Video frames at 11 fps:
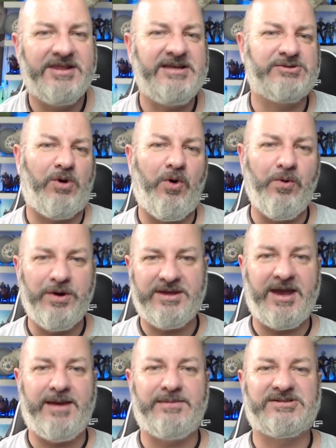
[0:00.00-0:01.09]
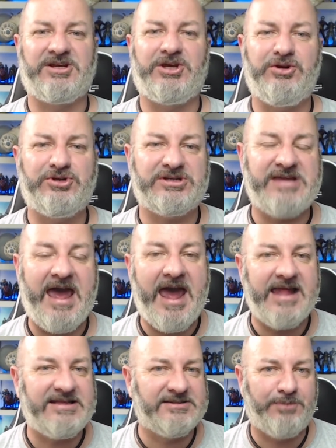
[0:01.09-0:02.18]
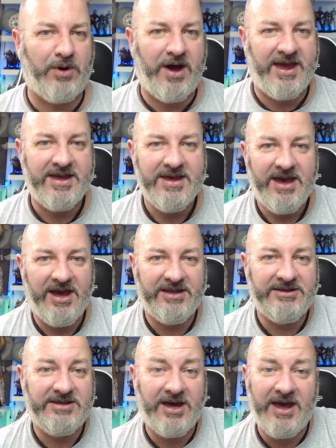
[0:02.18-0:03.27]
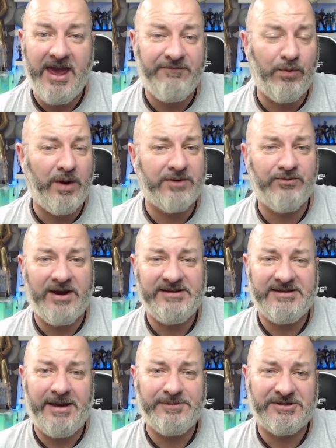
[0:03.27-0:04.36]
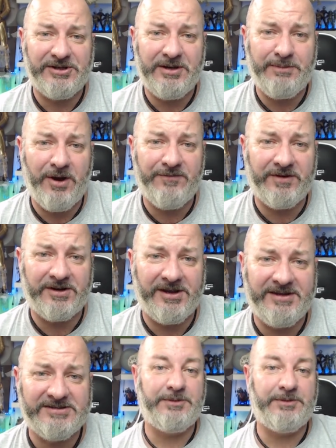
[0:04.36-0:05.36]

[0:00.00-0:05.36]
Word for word: These were all the games that you just had to buy and uh, everyone had rated absolutely perfectly.